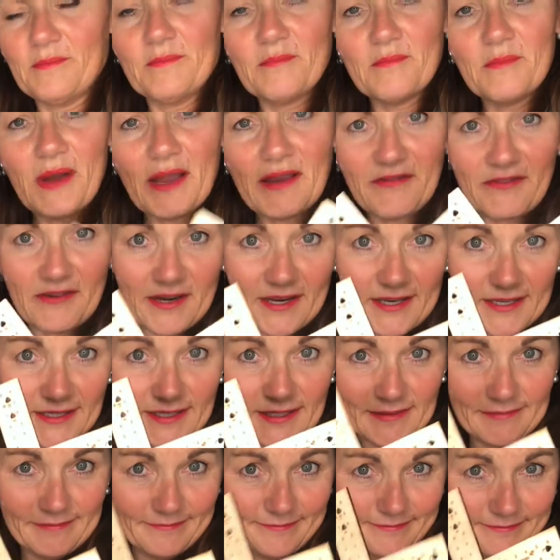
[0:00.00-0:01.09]
my friend
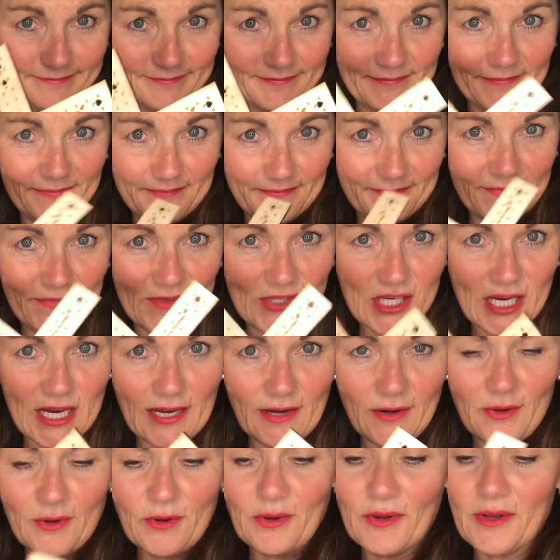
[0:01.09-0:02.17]
Jen
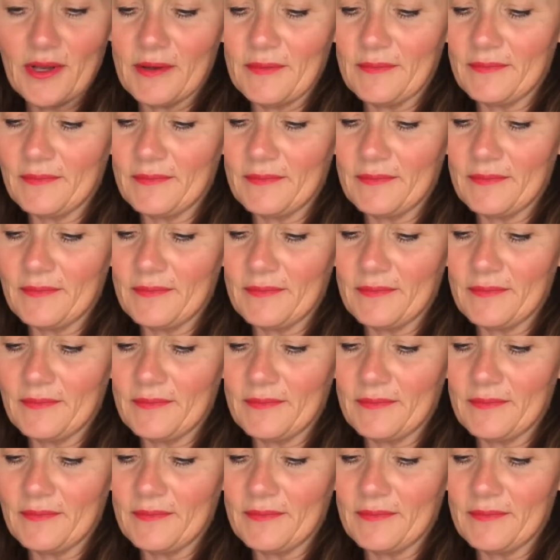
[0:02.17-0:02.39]
Hogg,